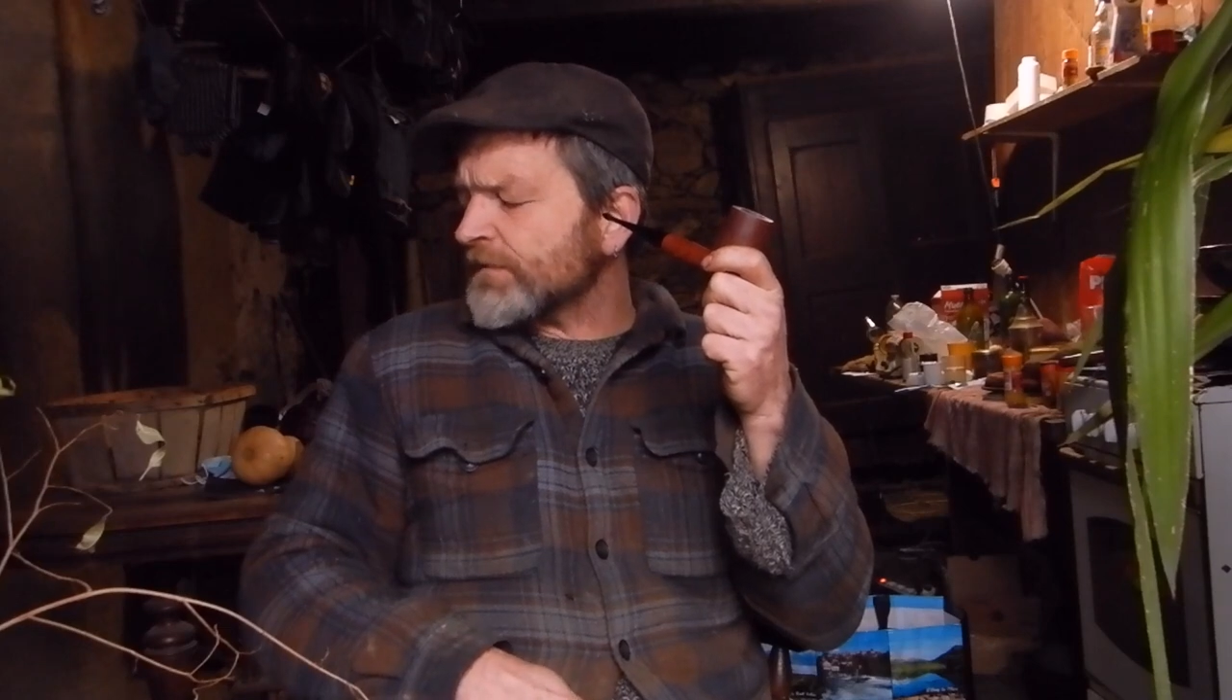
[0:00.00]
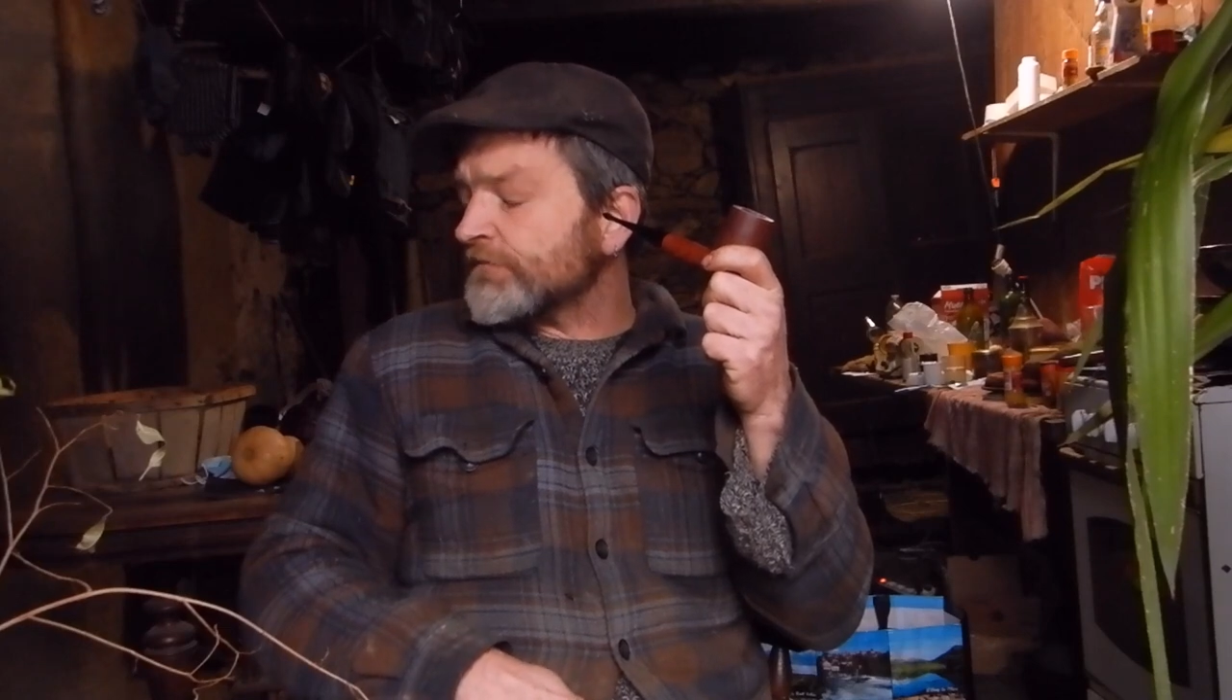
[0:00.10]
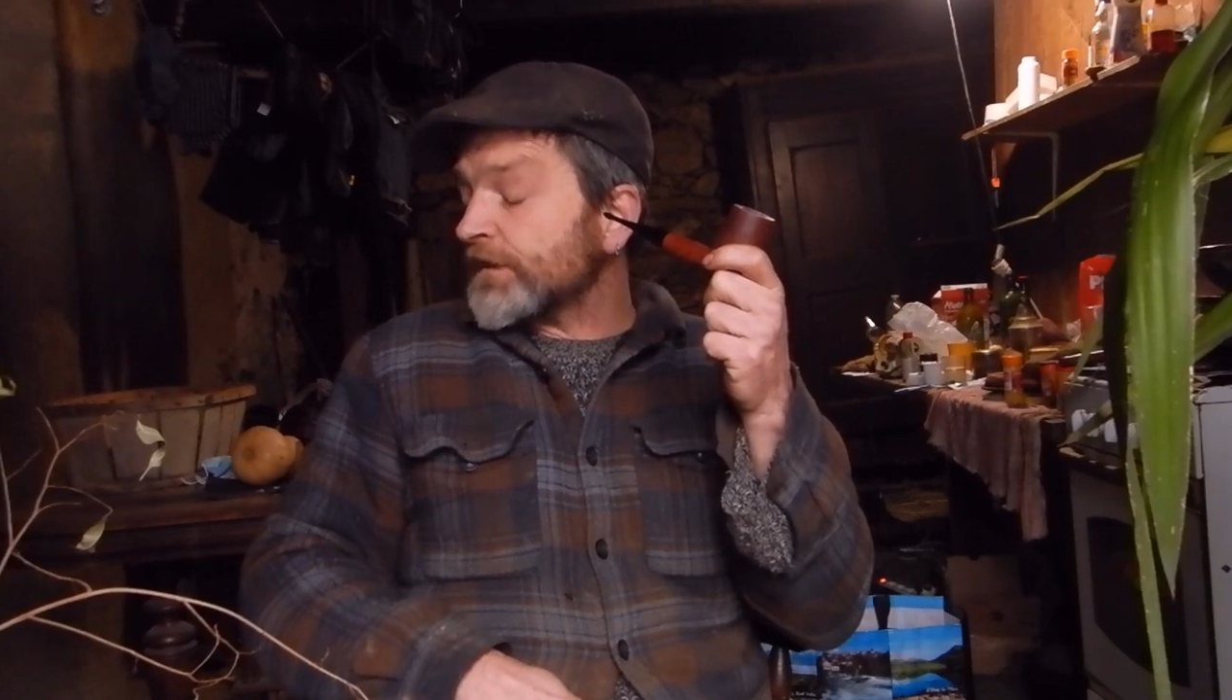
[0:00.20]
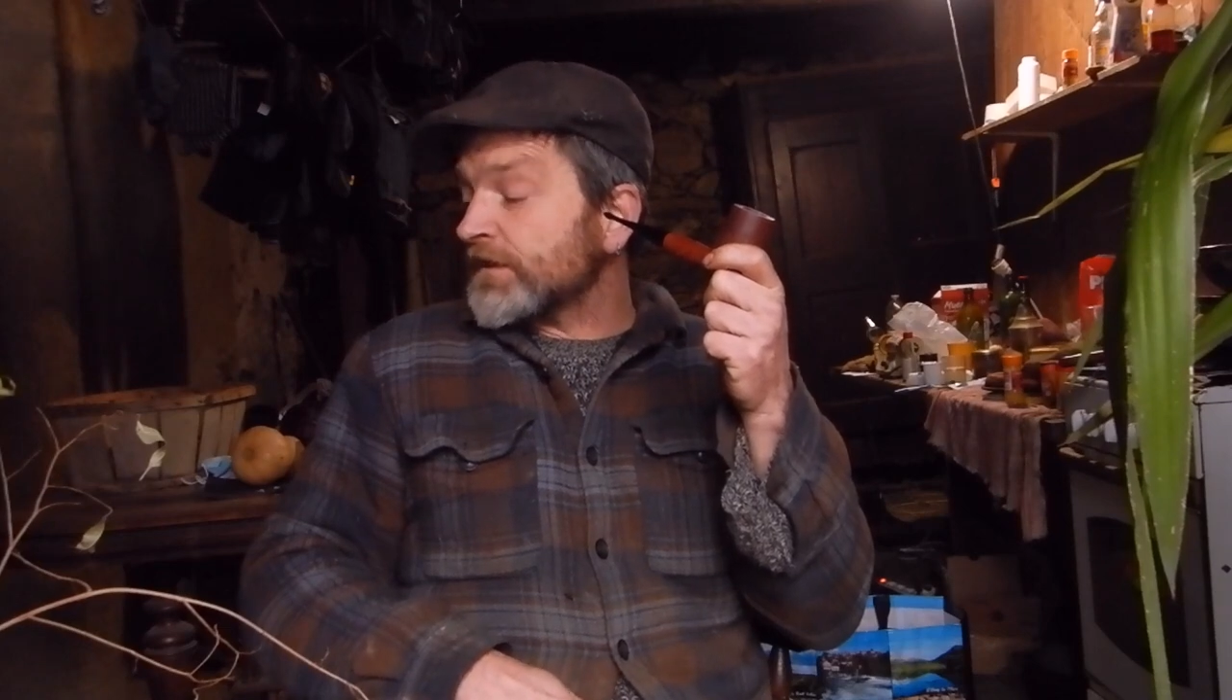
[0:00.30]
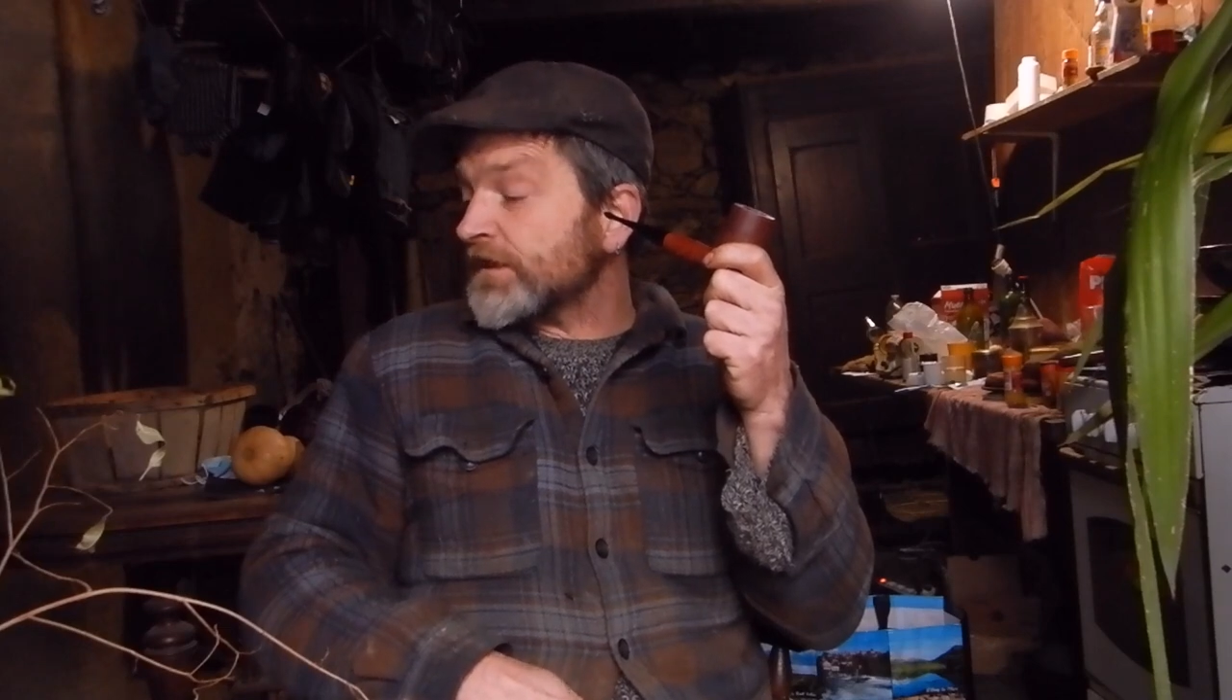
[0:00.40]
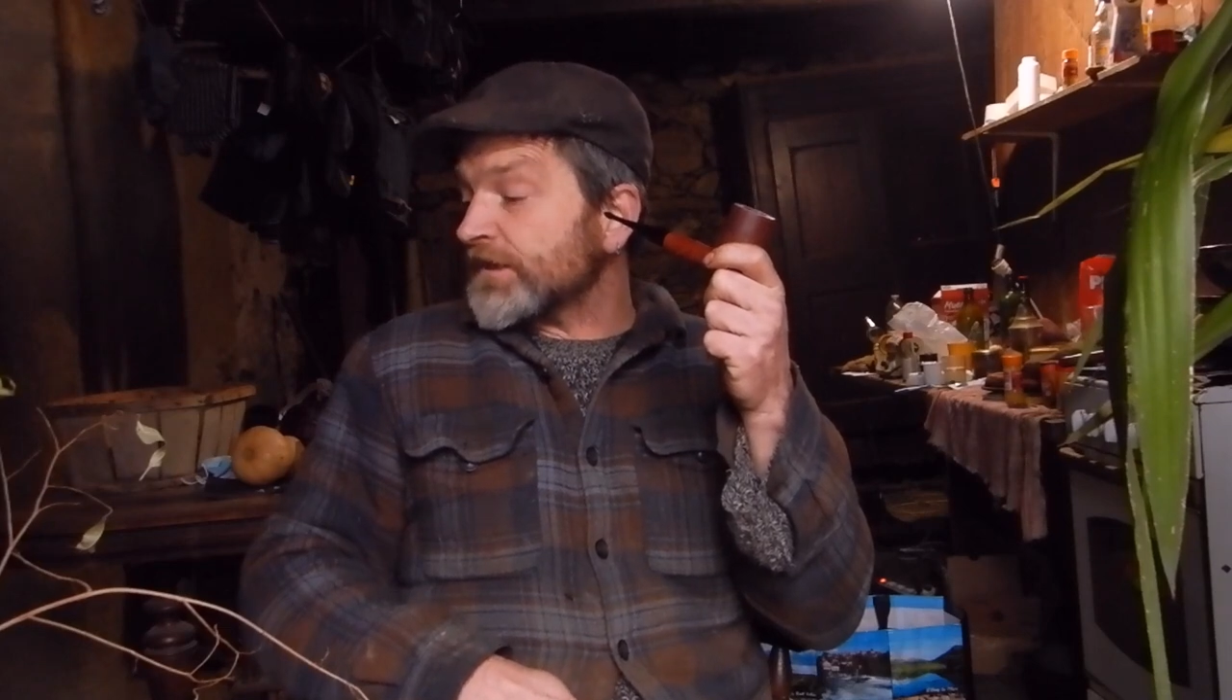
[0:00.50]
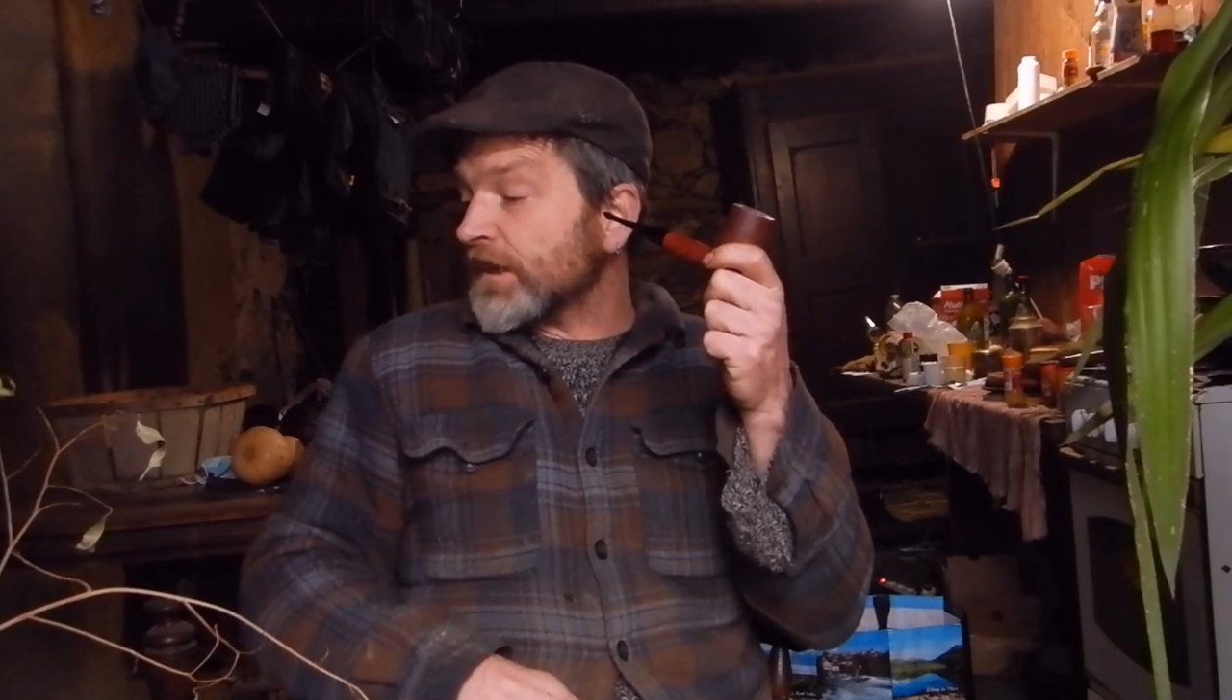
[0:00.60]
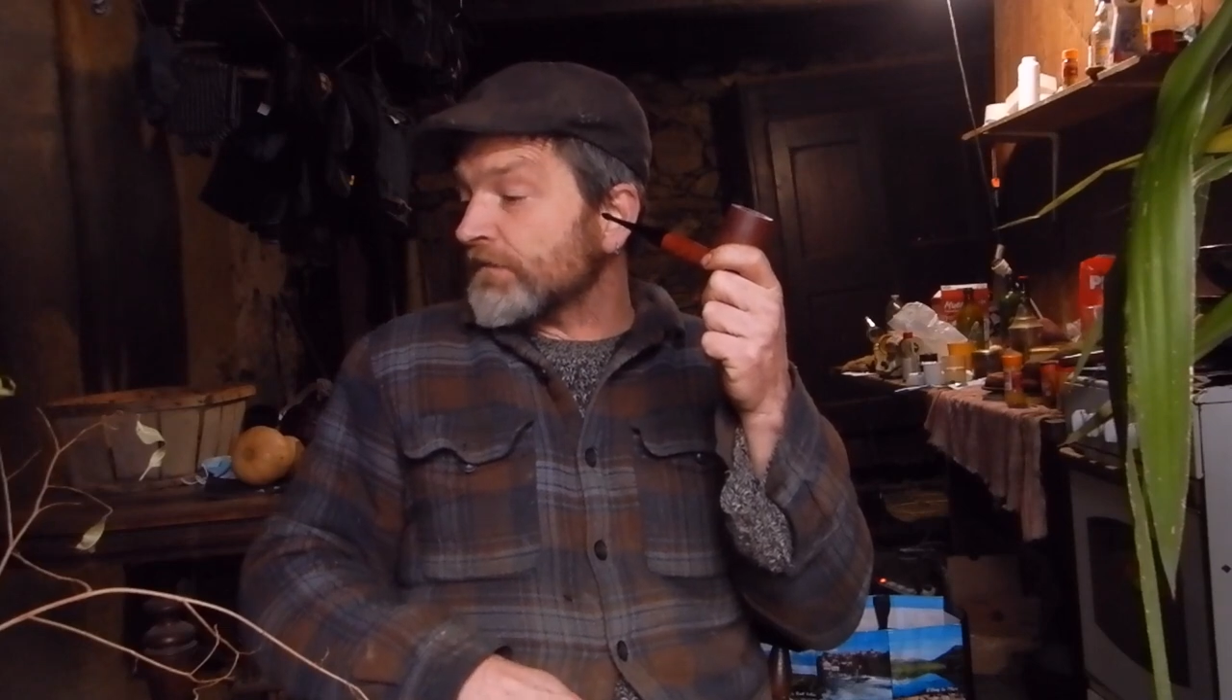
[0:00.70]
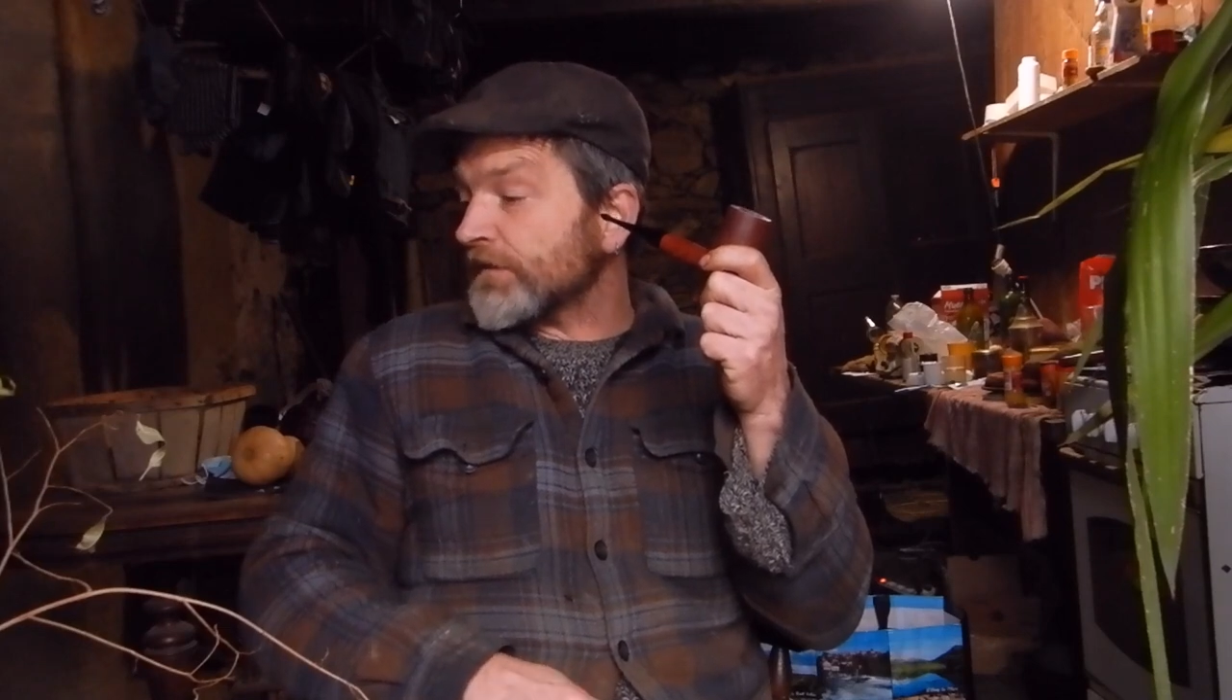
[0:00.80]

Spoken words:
Funnily enough,